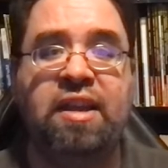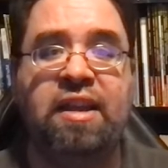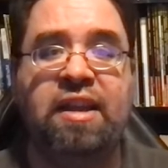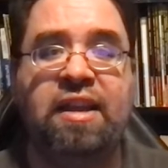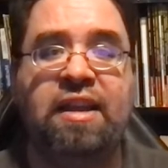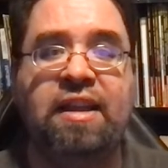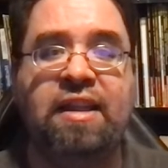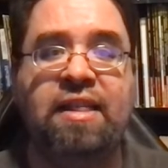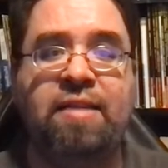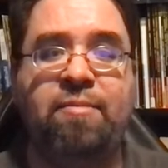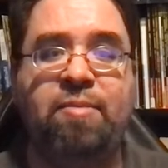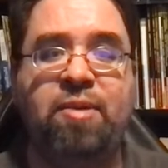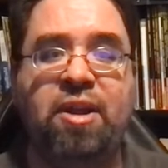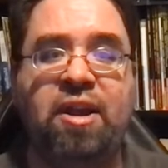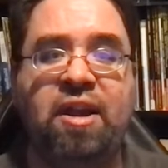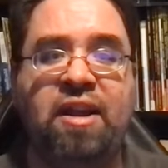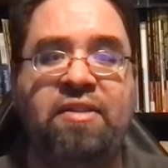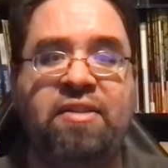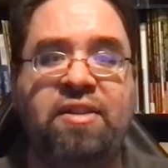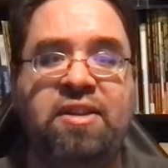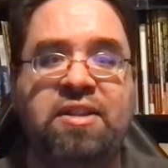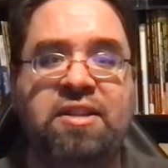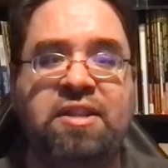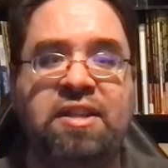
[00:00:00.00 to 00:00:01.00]
in the
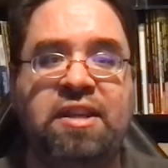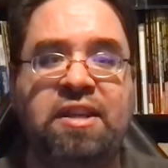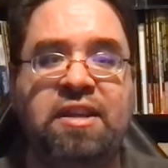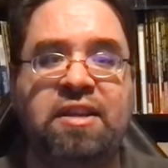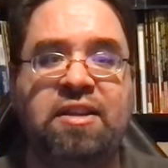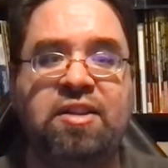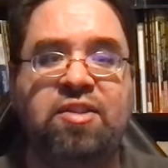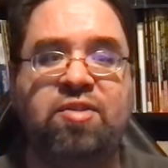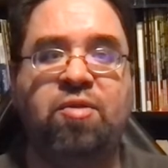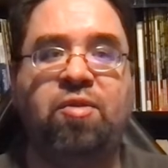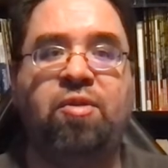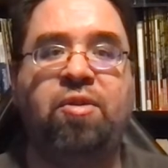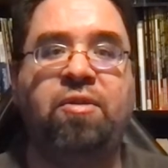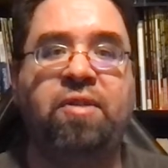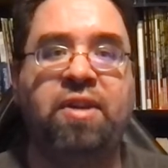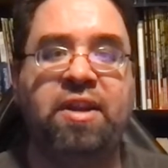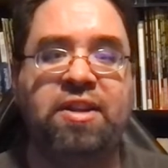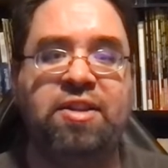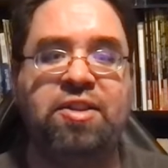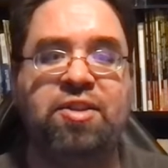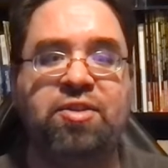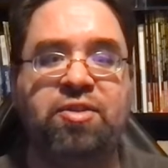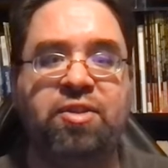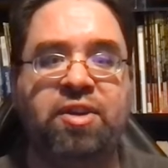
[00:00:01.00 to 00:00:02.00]
behind-the-scenes oral
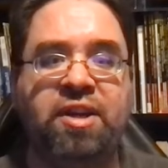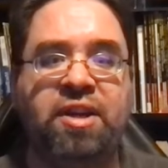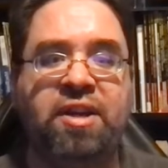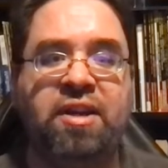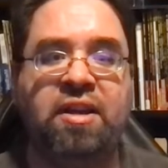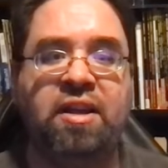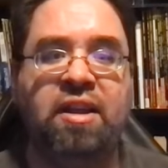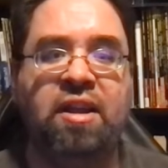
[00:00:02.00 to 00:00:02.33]
history